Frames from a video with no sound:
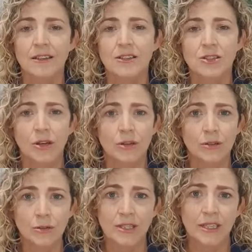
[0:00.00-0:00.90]
So
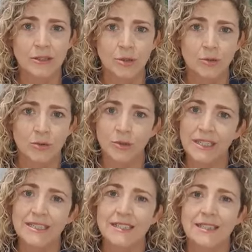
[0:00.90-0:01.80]
looking
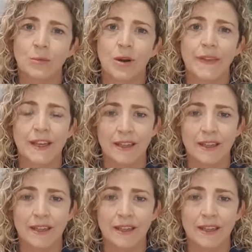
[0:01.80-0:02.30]
to someone that